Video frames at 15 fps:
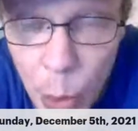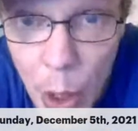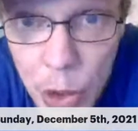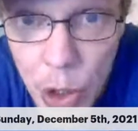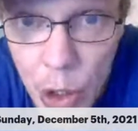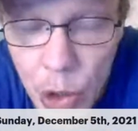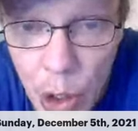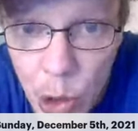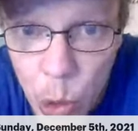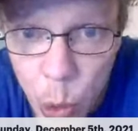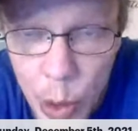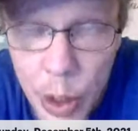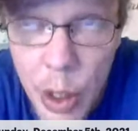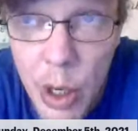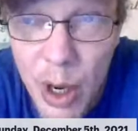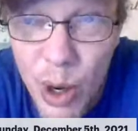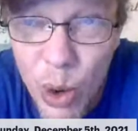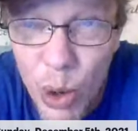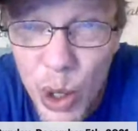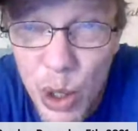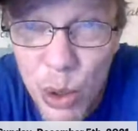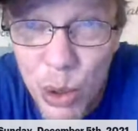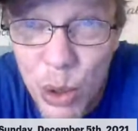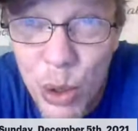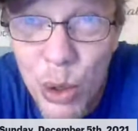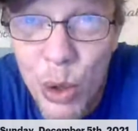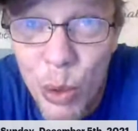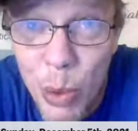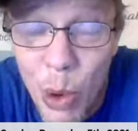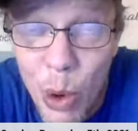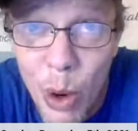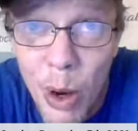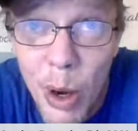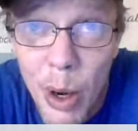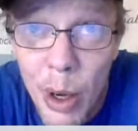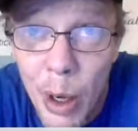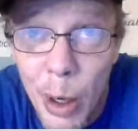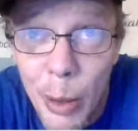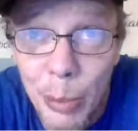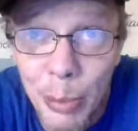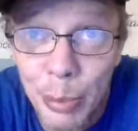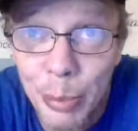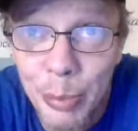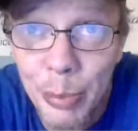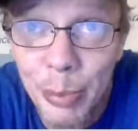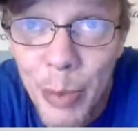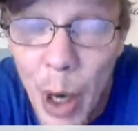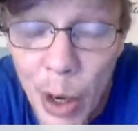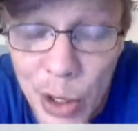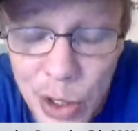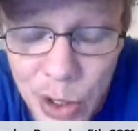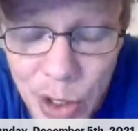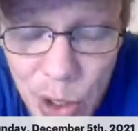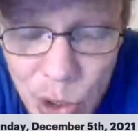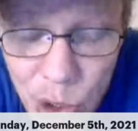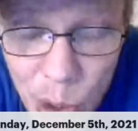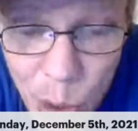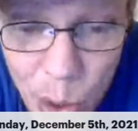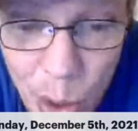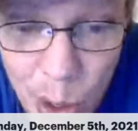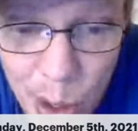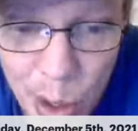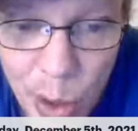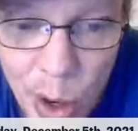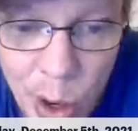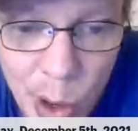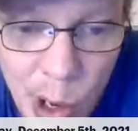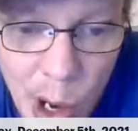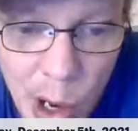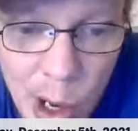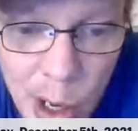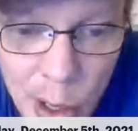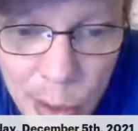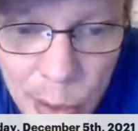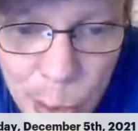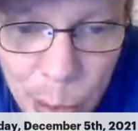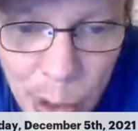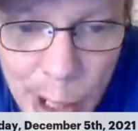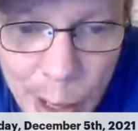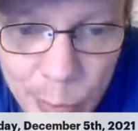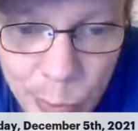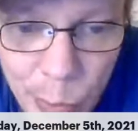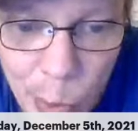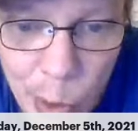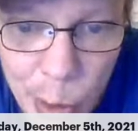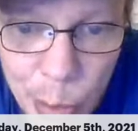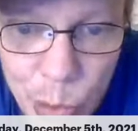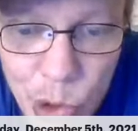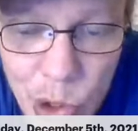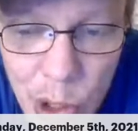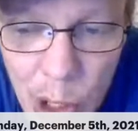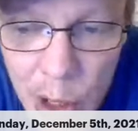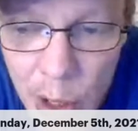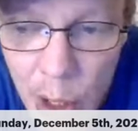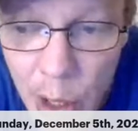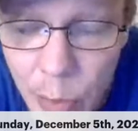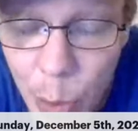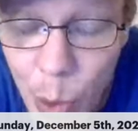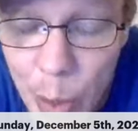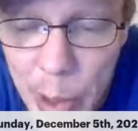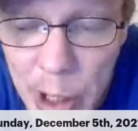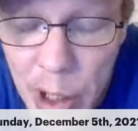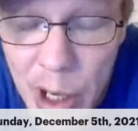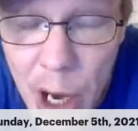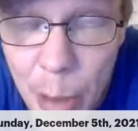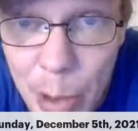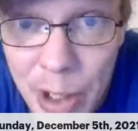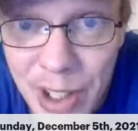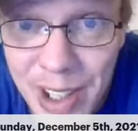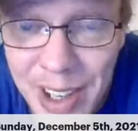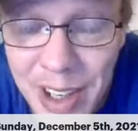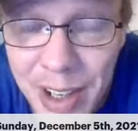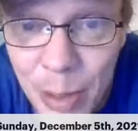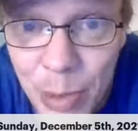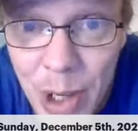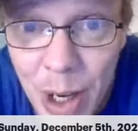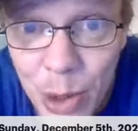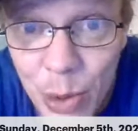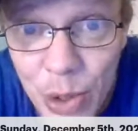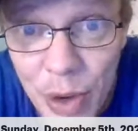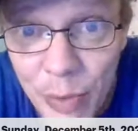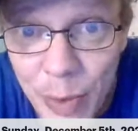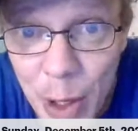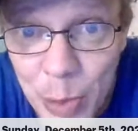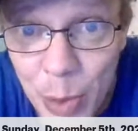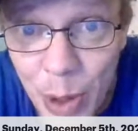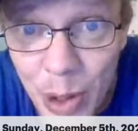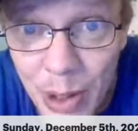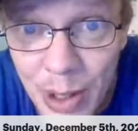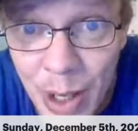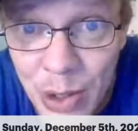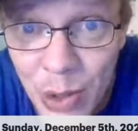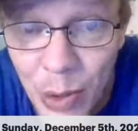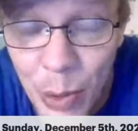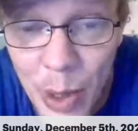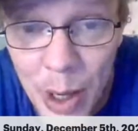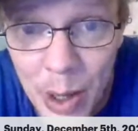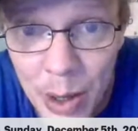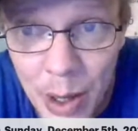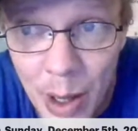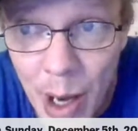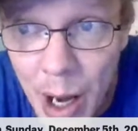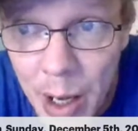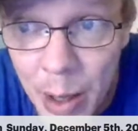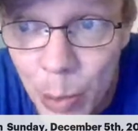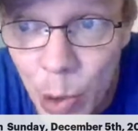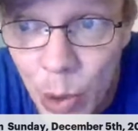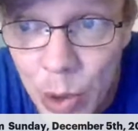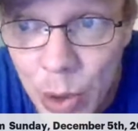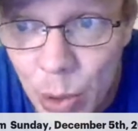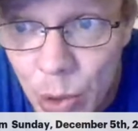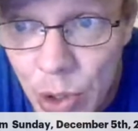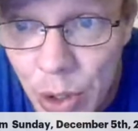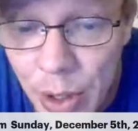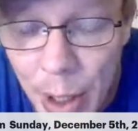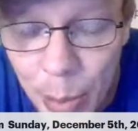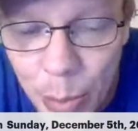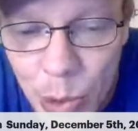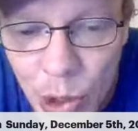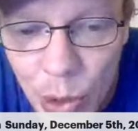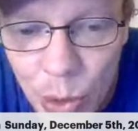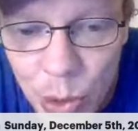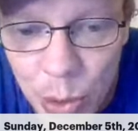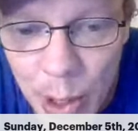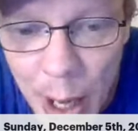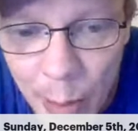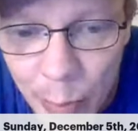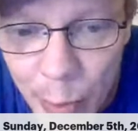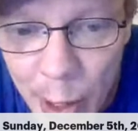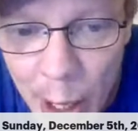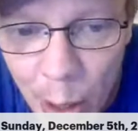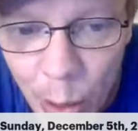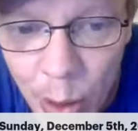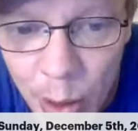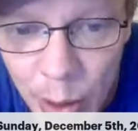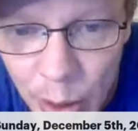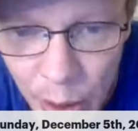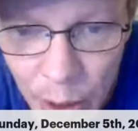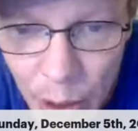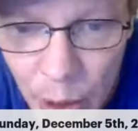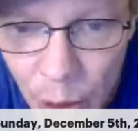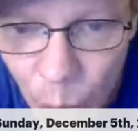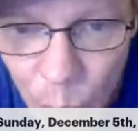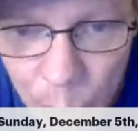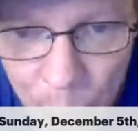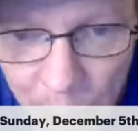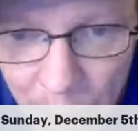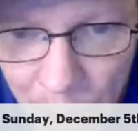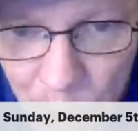you're watching us on Twitter or YouTube or our Discord or our other platforms, if you want to make a comment, you need to come talk to us on Facebook. That's the only way that I am going to see them. So do that for now. We may